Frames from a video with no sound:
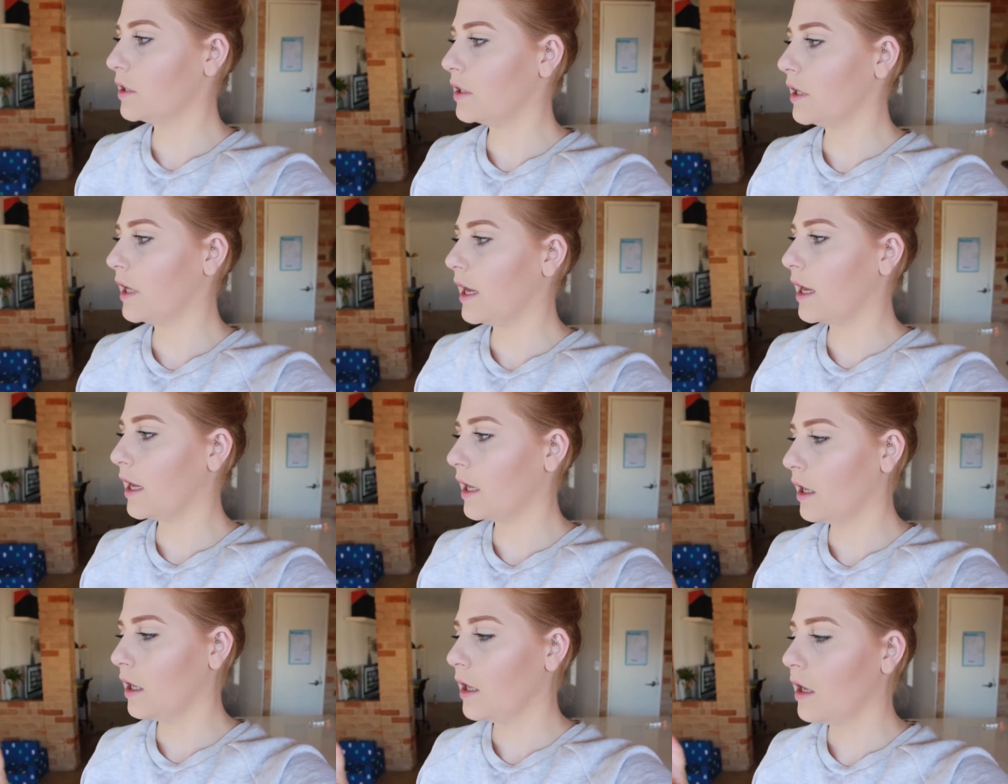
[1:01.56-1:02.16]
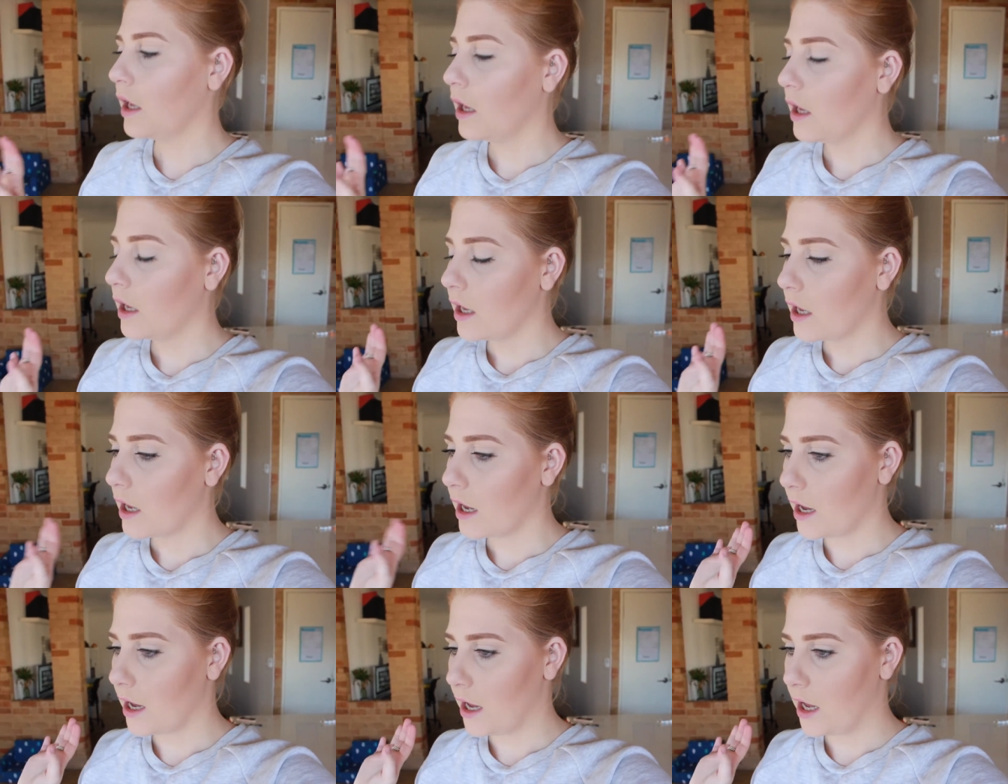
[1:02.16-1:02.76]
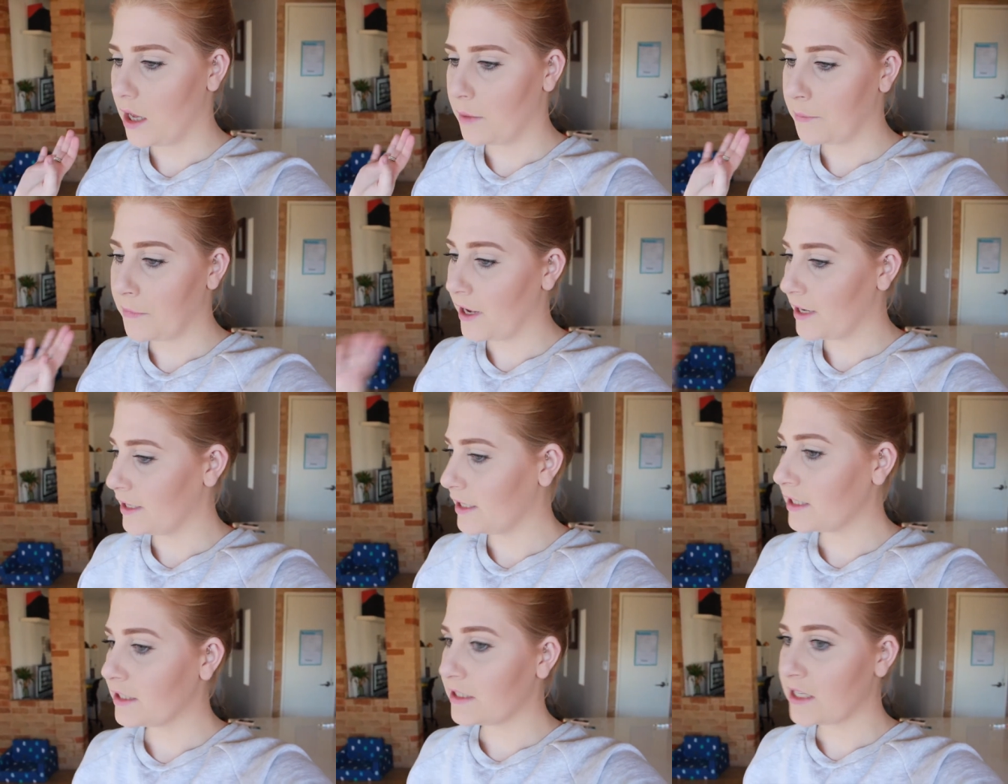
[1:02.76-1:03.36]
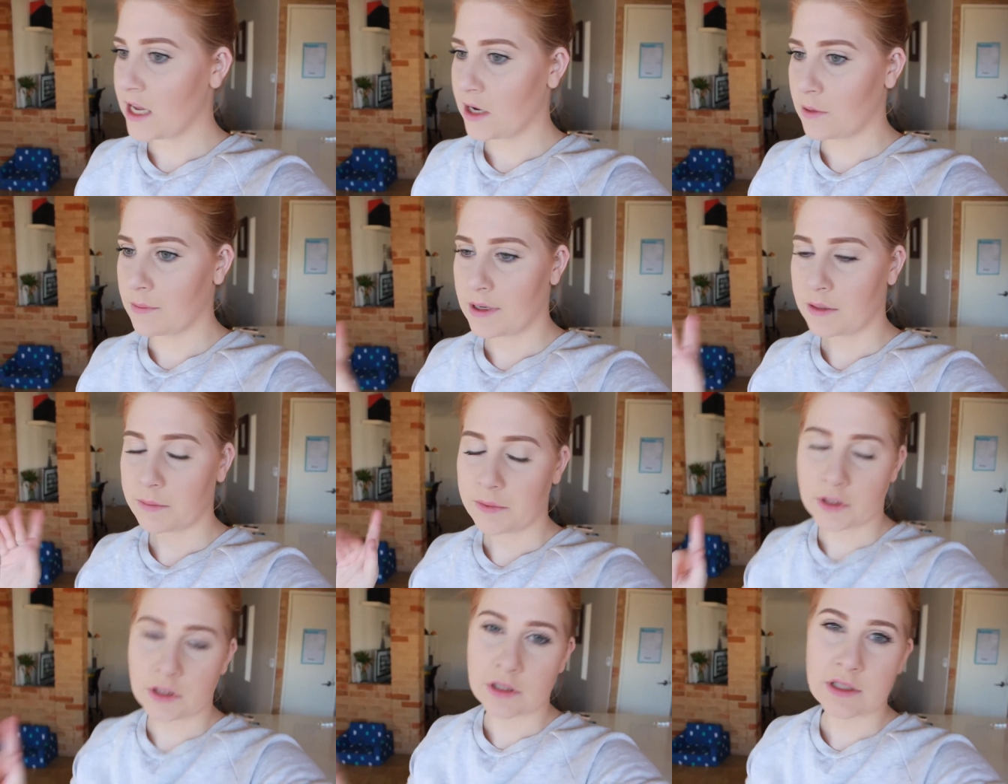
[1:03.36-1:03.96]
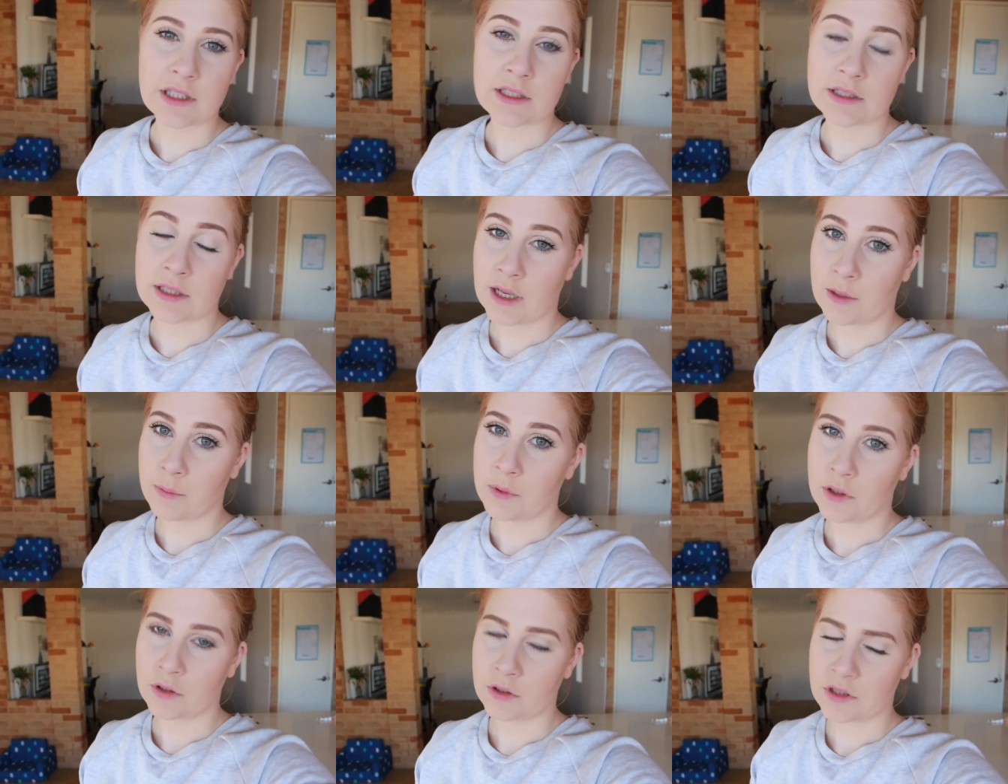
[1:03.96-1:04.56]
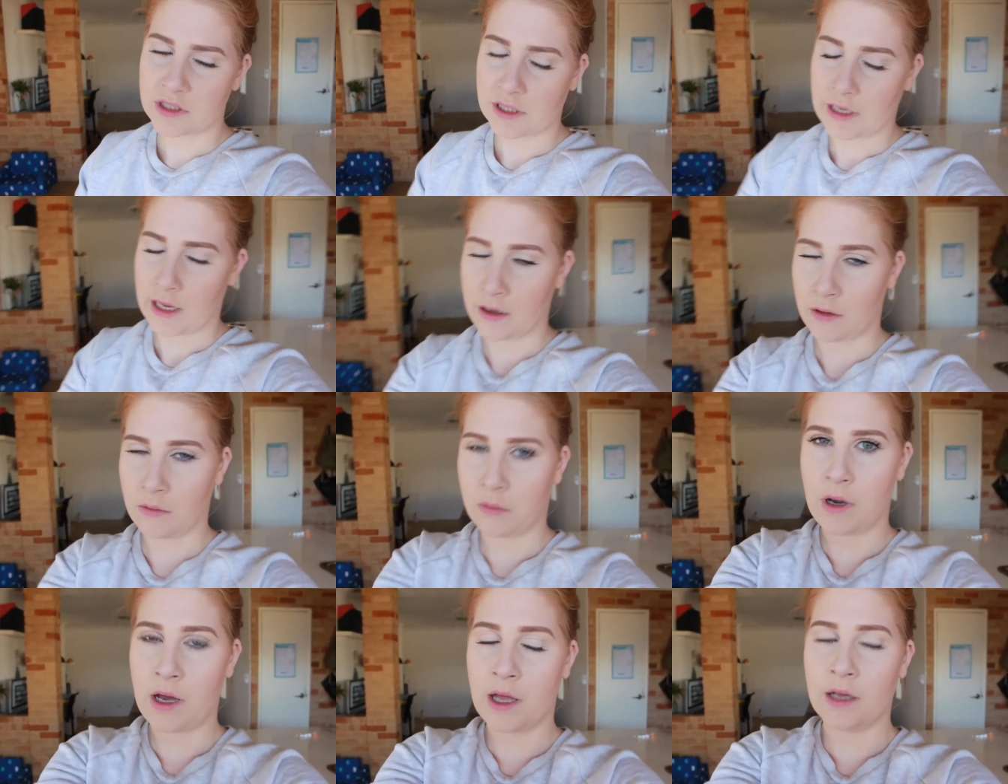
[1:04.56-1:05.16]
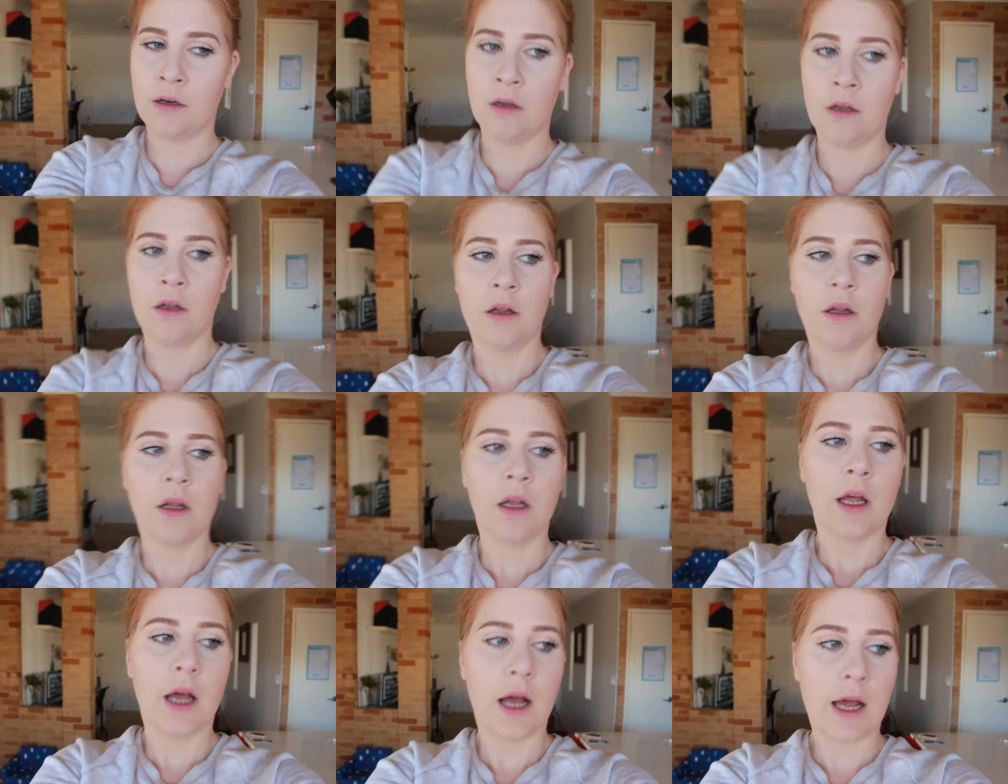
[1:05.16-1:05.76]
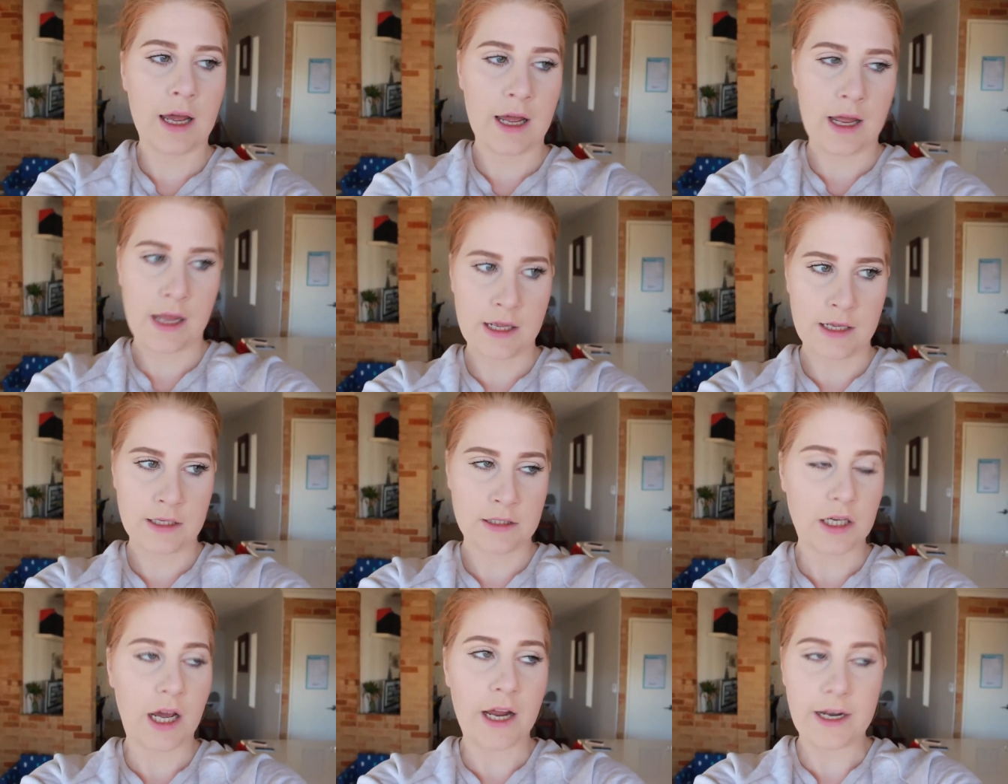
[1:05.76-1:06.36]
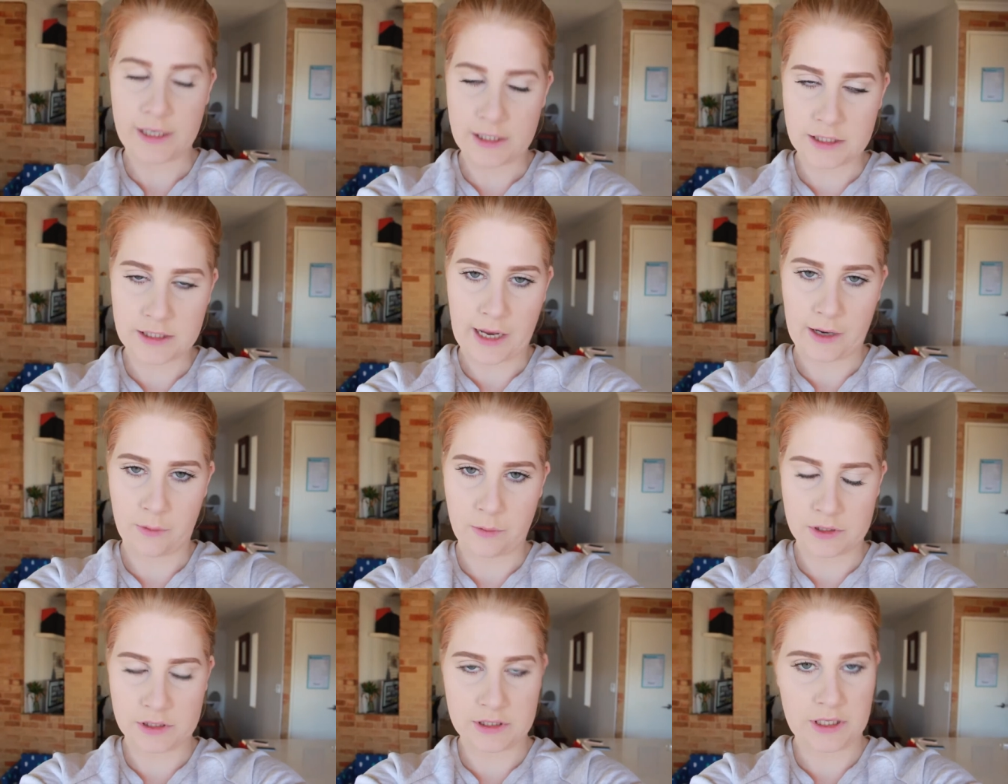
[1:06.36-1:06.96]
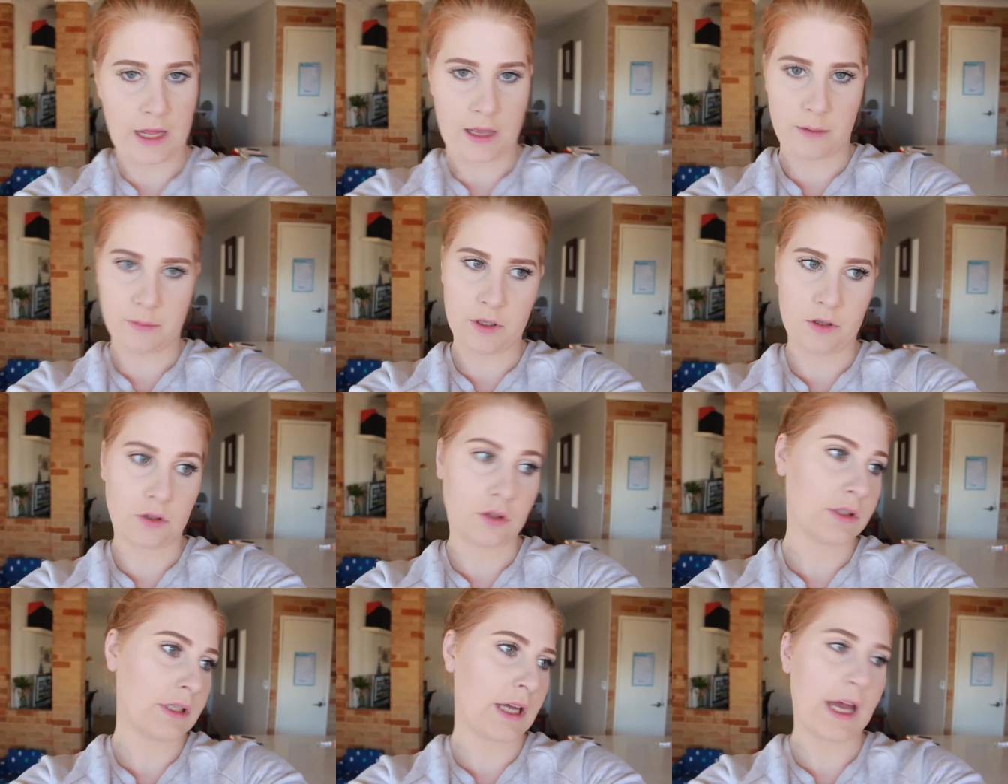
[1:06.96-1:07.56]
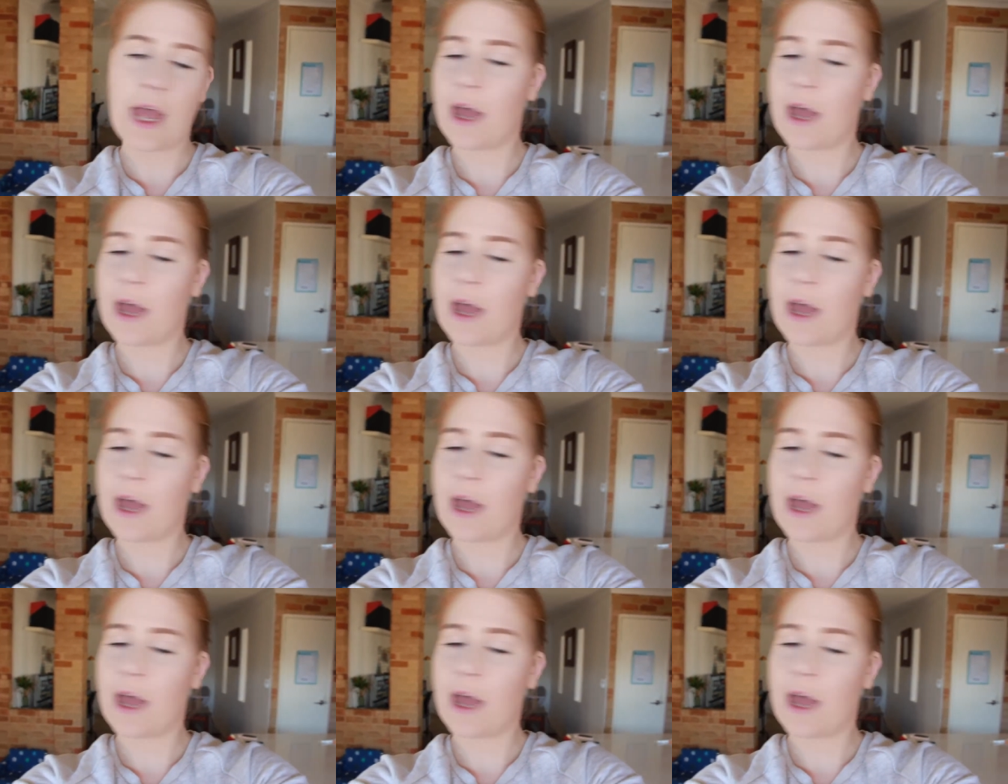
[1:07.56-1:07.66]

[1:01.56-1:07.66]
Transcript: today. Um, I need to take one because yesterday we couldn't take one. And I need to take one today because I